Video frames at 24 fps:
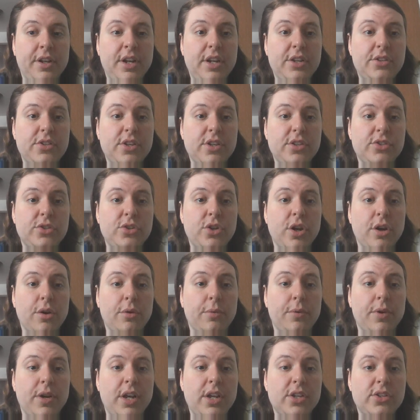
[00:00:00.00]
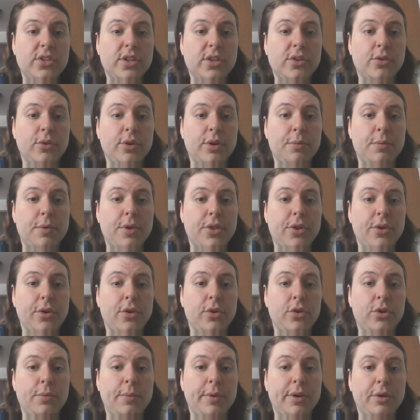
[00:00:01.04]
He says no, he's not going with her,
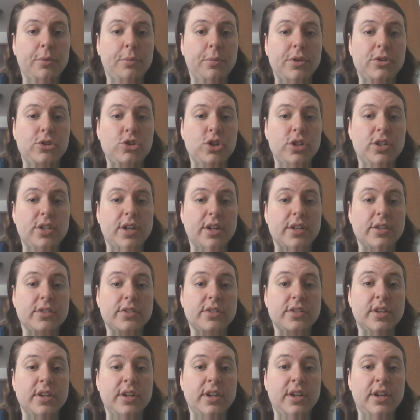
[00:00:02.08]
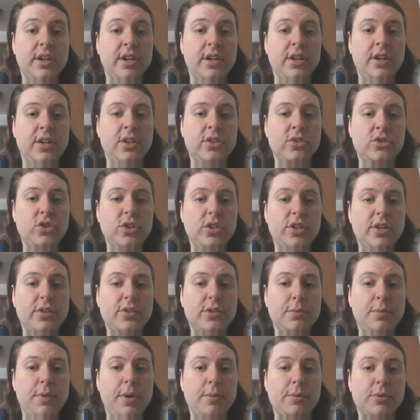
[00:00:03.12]
no matter what she does. She
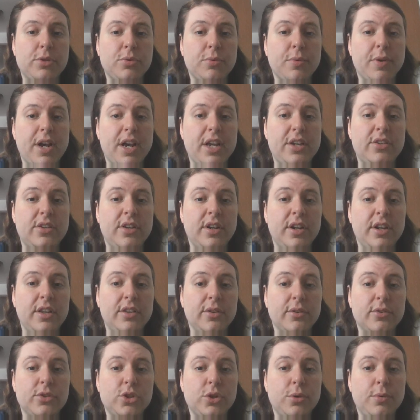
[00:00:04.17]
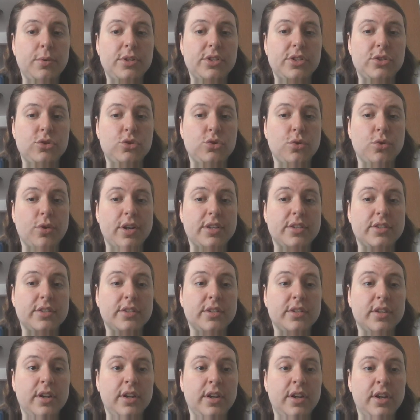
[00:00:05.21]
tells him he was right. There's always a
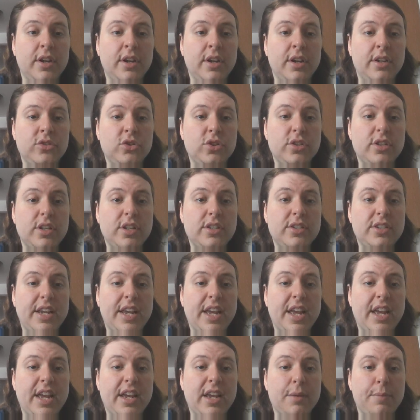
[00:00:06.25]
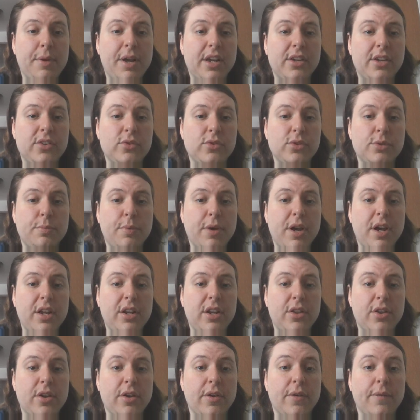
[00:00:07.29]
choice. She says he can't get back to his
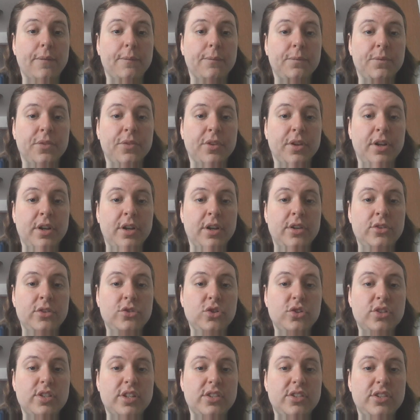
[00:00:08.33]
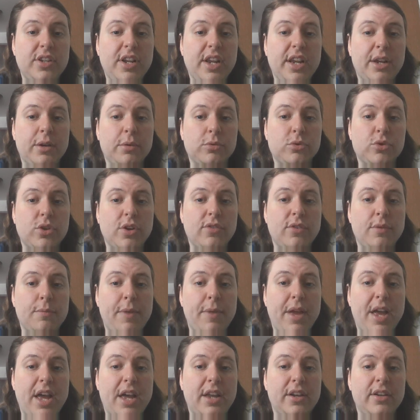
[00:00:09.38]
body, though. She says staying here will drive him
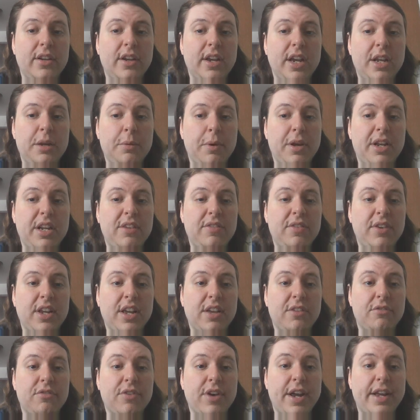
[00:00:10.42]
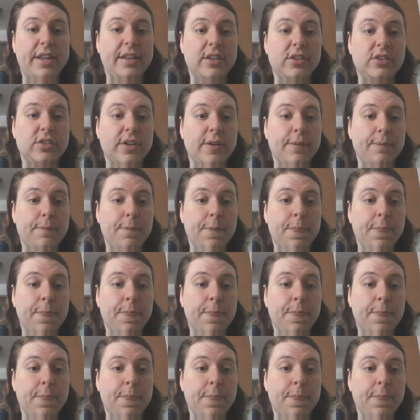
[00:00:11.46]
mad, and he might even get violent.